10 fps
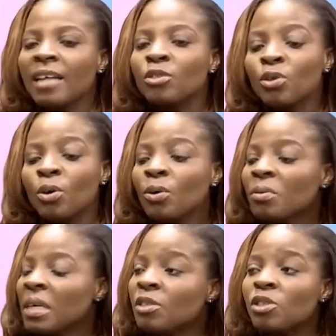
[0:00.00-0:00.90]
And so,
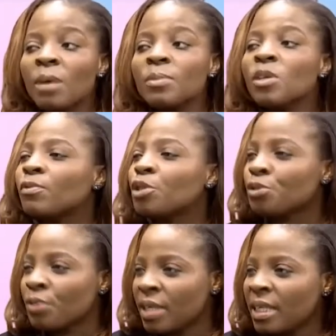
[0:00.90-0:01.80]
in terms of
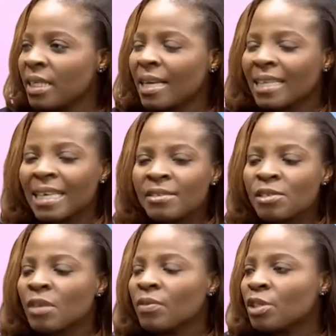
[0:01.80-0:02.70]
training, like in
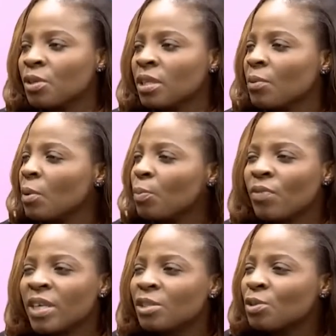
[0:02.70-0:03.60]
service training that we're
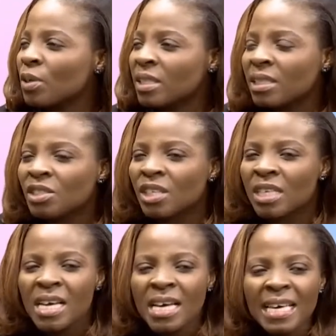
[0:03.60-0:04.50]
providing to our
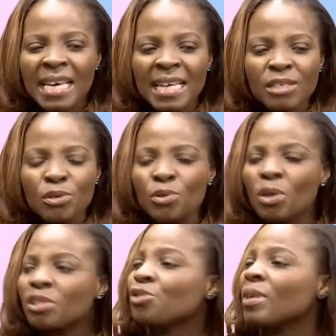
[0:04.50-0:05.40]
teachers, it's
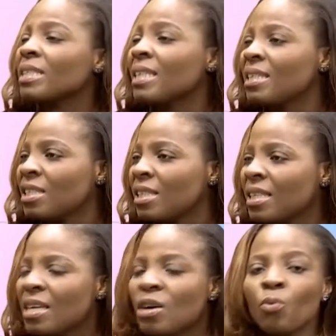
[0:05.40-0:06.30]
not
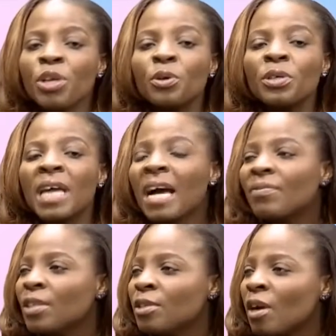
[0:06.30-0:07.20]
strategic we don't
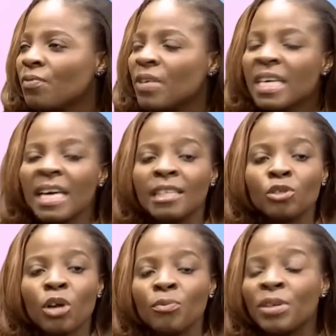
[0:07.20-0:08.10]
have enough. It's
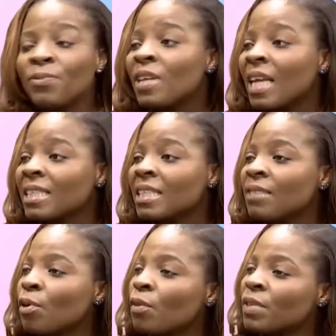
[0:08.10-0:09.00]
not
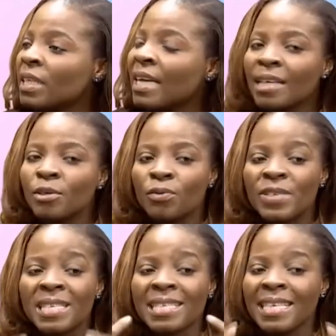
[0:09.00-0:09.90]
reflective of the kind of
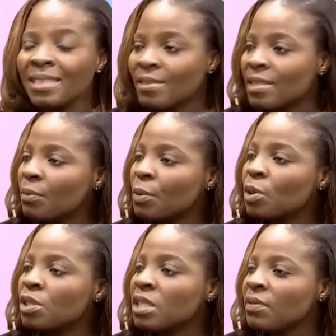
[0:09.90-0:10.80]
skills that we
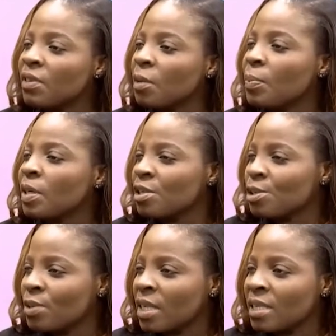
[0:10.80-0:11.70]
want to develop in our
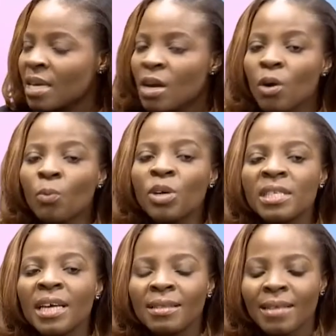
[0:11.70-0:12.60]
students. We're
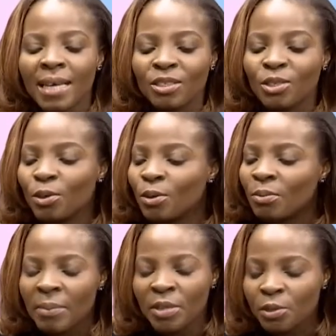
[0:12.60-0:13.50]
saying that, you
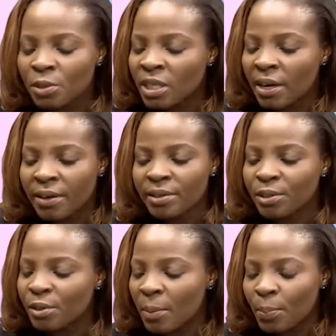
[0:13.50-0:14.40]
know, I mean, you hear, you
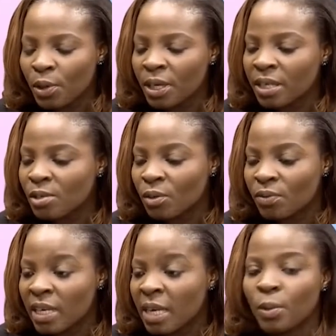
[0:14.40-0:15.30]
know, employers of
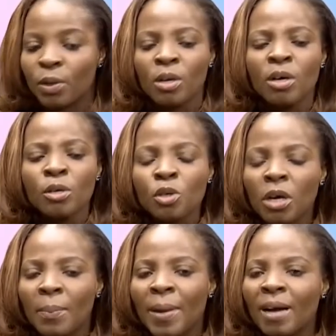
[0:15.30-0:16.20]
labor
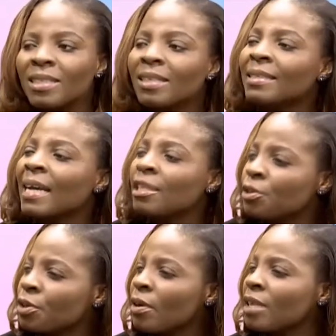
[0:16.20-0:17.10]
talk about
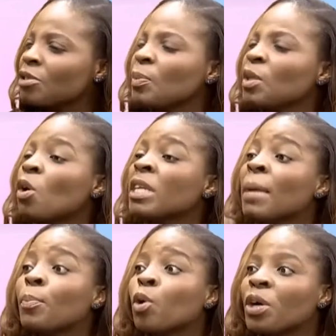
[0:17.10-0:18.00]
Nigerian graduates being
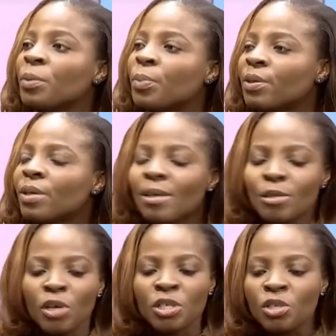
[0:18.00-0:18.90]
unemployable.
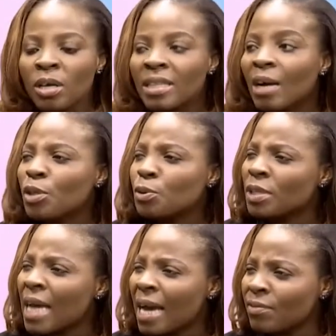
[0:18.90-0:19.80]
So it's not that we
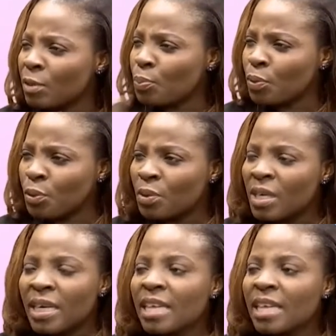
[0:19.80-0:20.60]
don't have the pool.